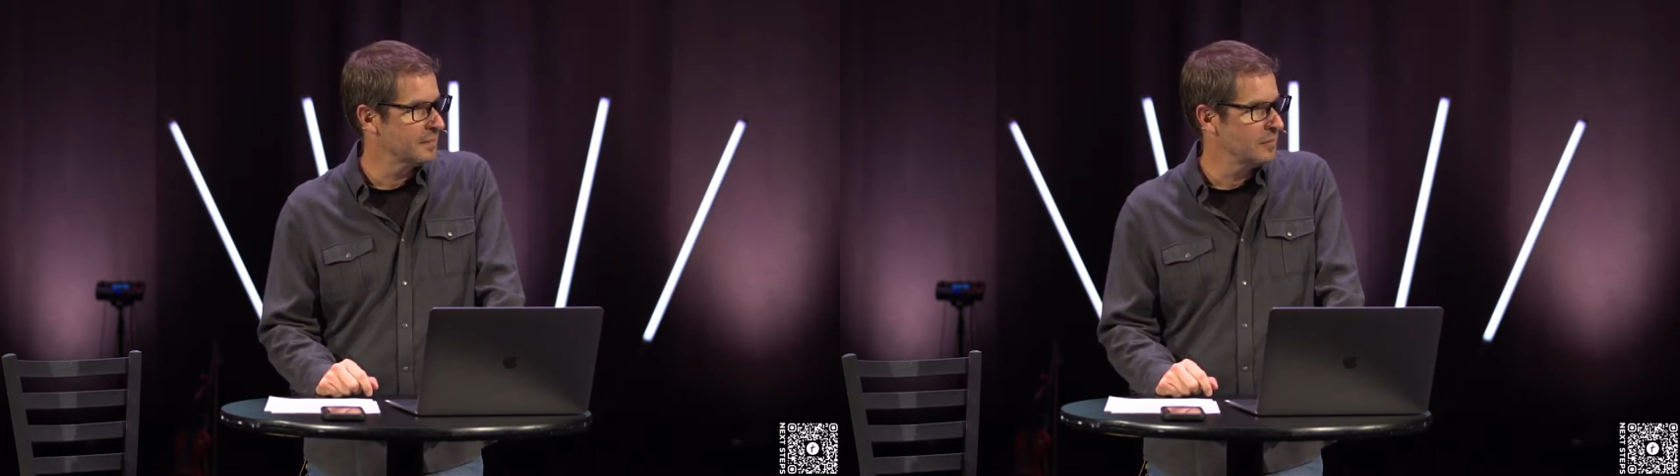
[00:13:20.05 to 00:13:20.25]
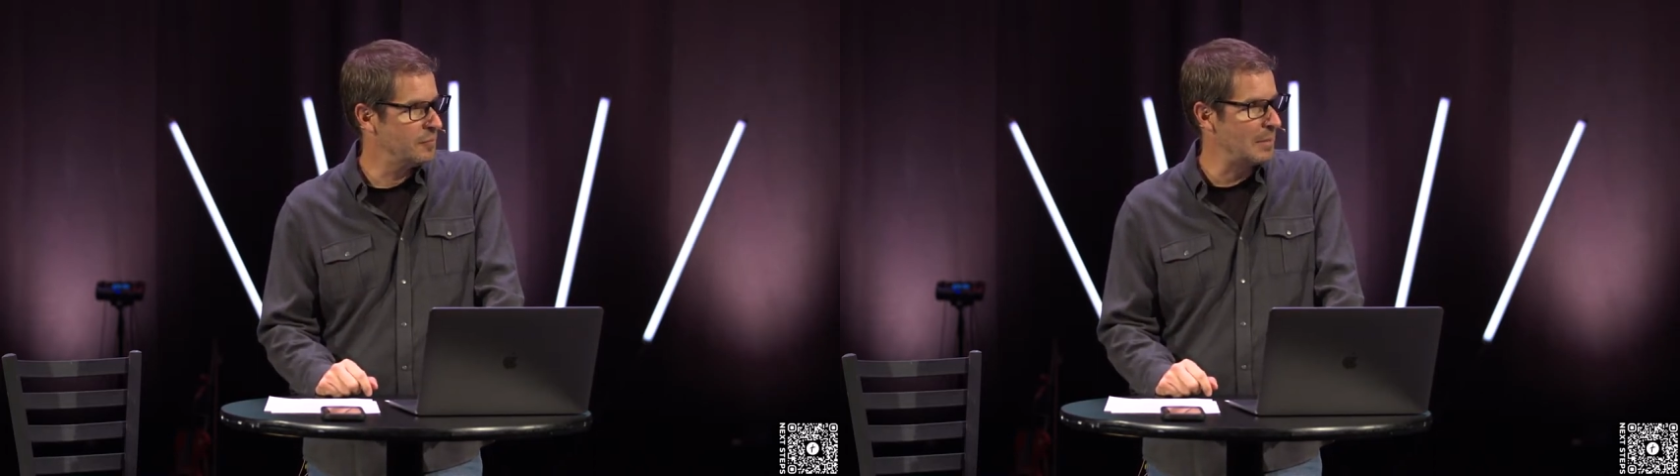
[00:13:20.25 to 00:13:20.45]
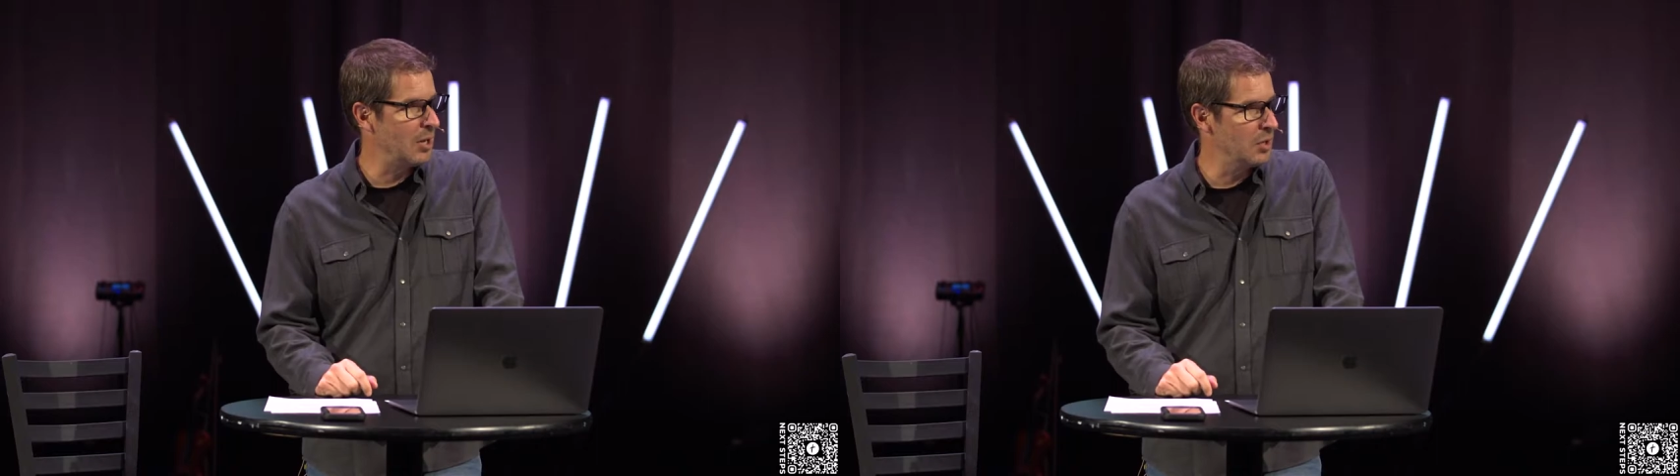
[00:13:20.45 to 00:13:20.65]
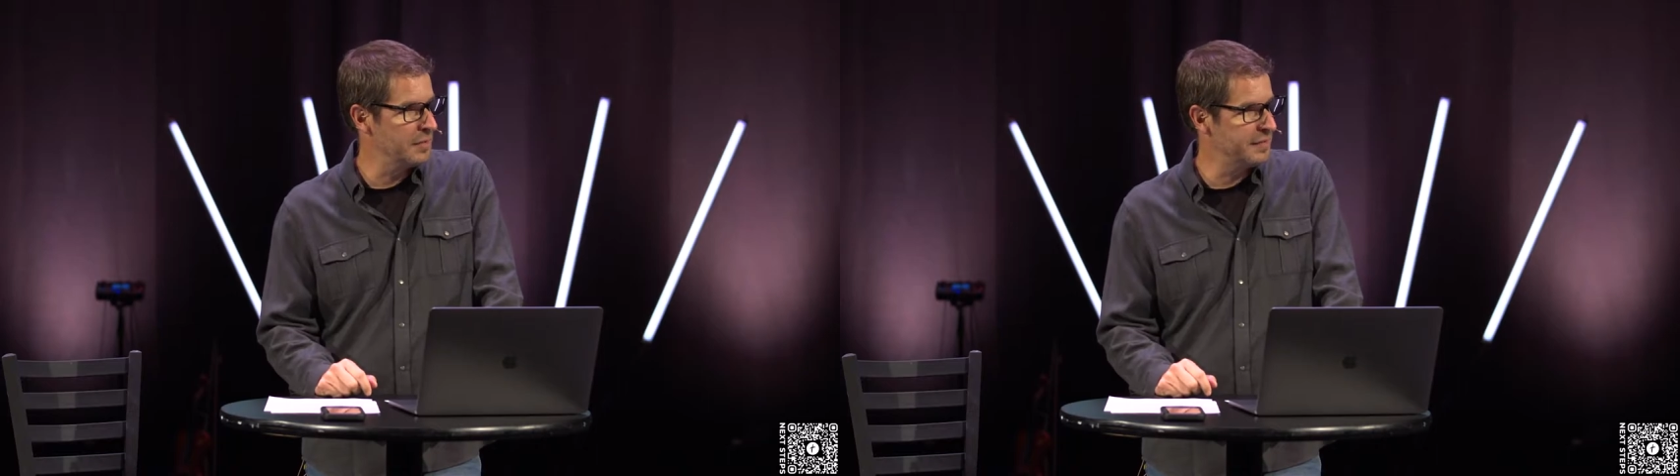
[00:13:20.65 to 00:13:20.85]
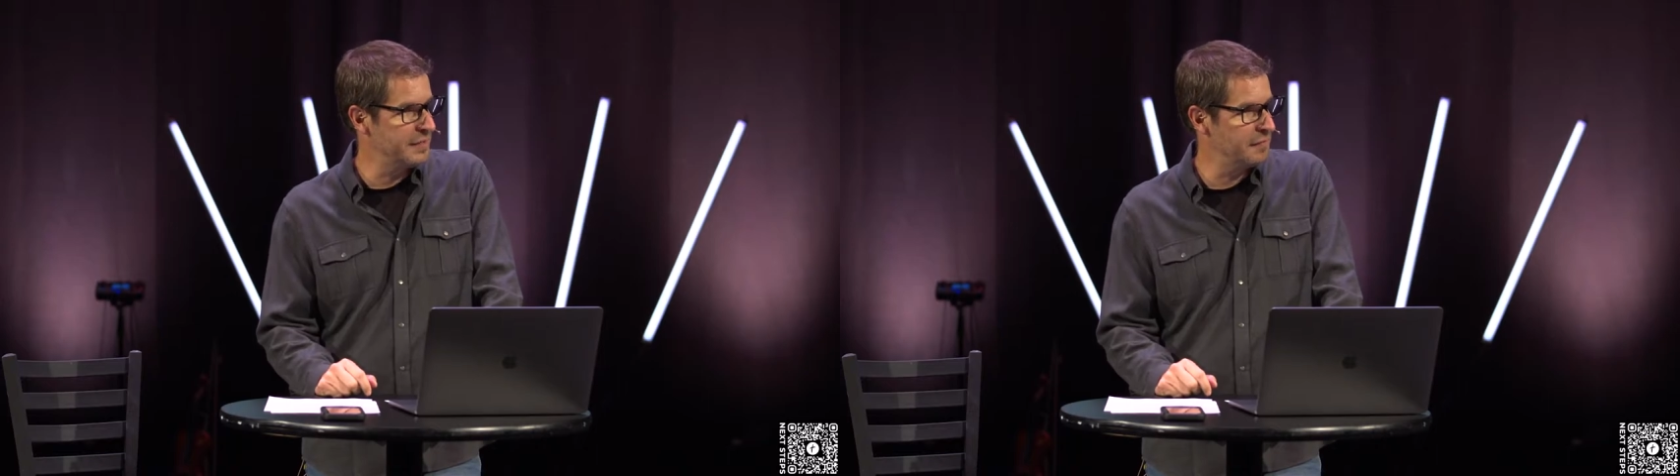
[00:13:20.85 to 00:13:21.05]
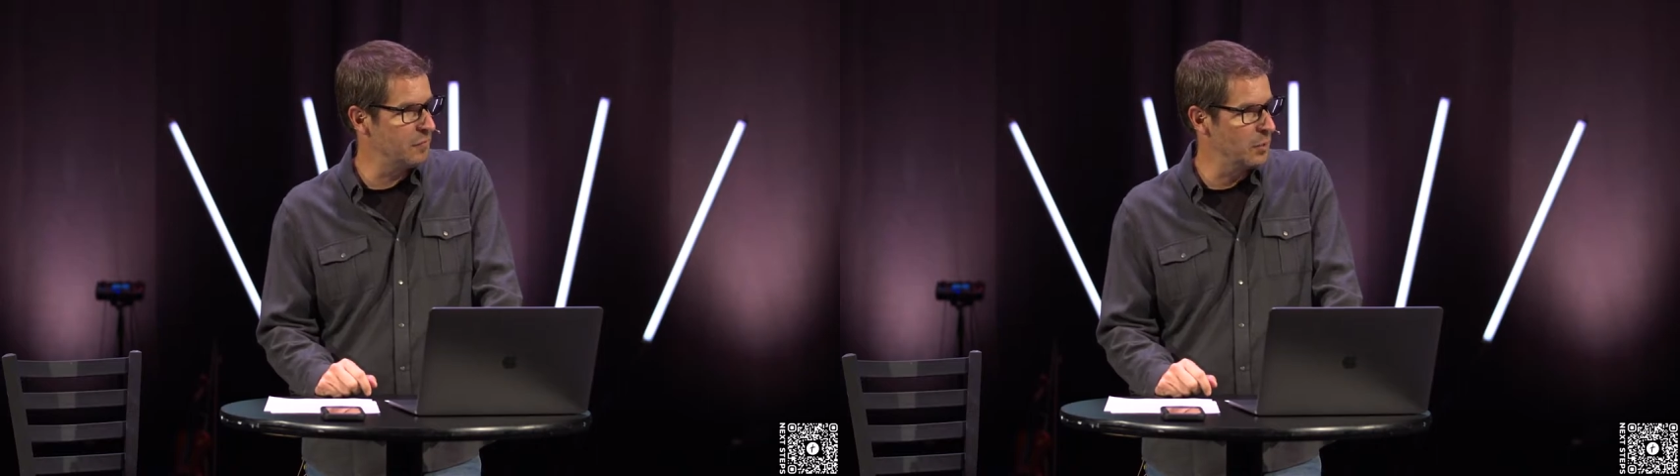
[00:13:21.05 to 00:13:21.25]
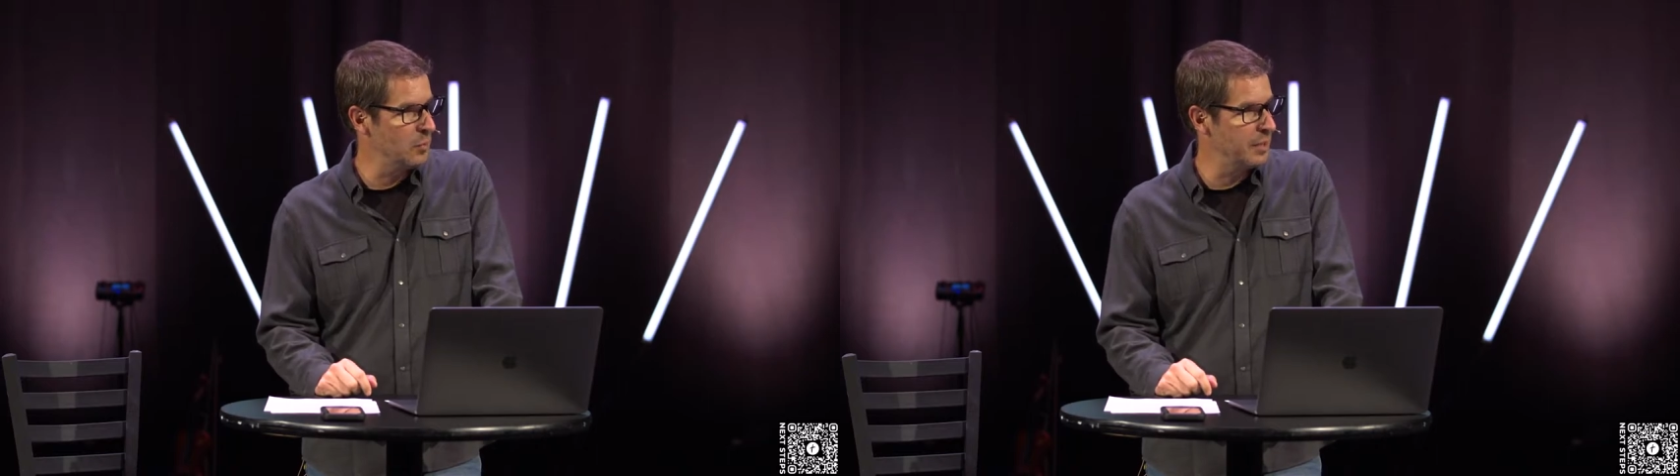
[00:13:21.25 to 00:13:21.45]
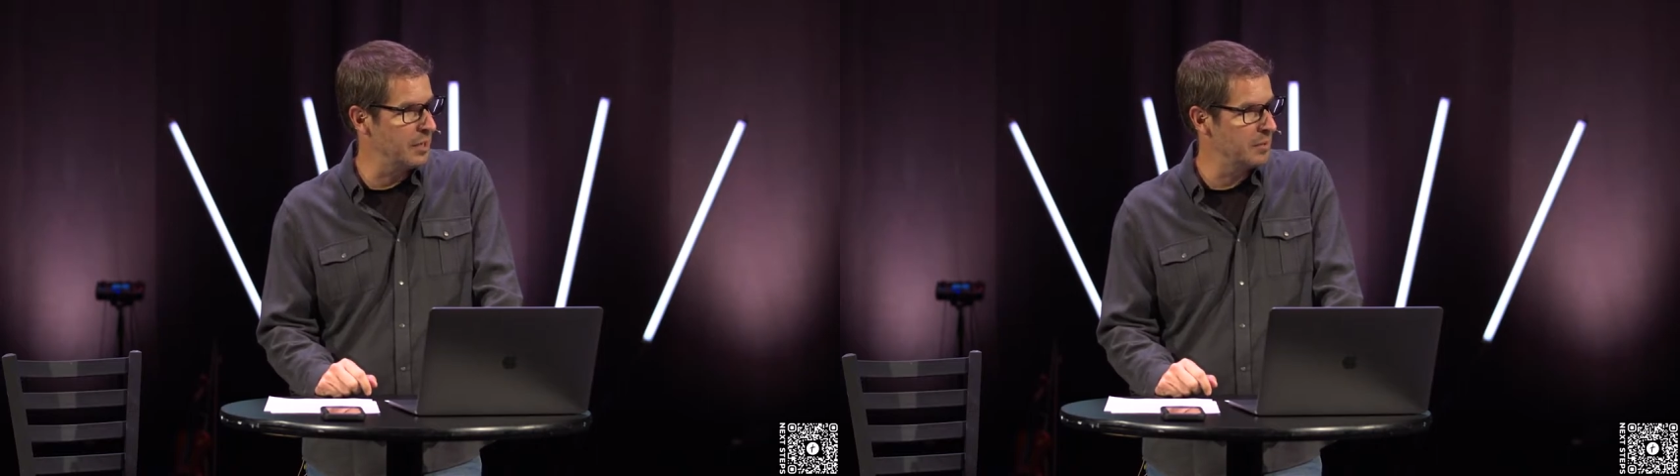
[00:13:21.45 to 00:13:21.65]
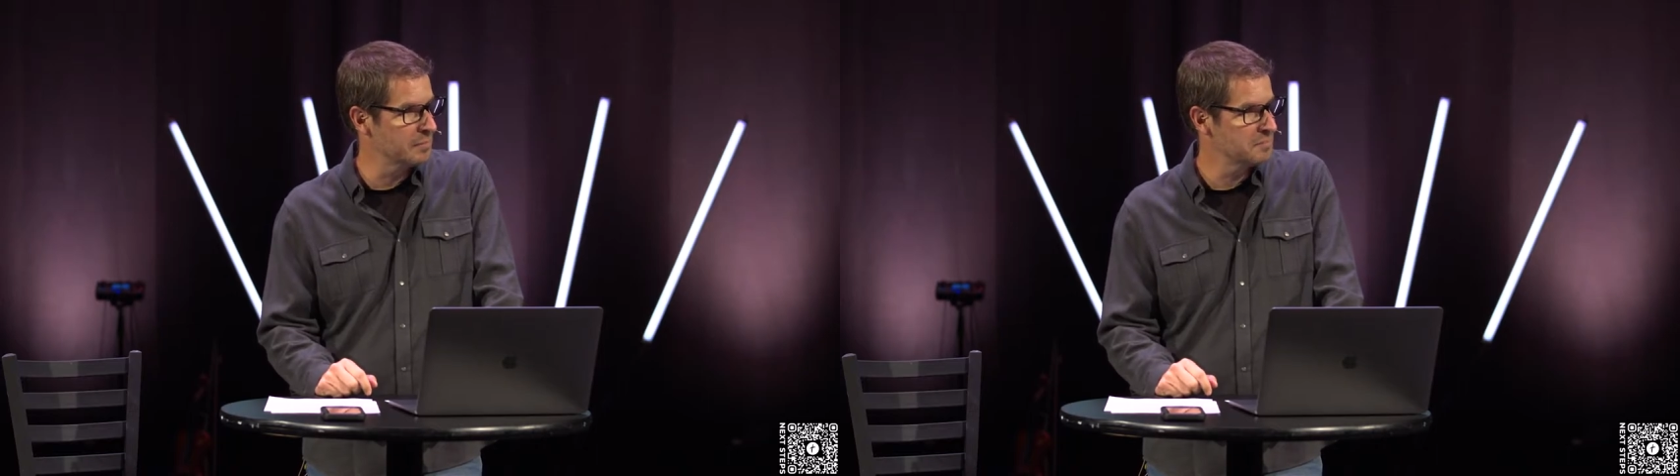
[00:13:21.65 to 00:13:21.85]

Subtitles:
You've probably heard of the 1040 window.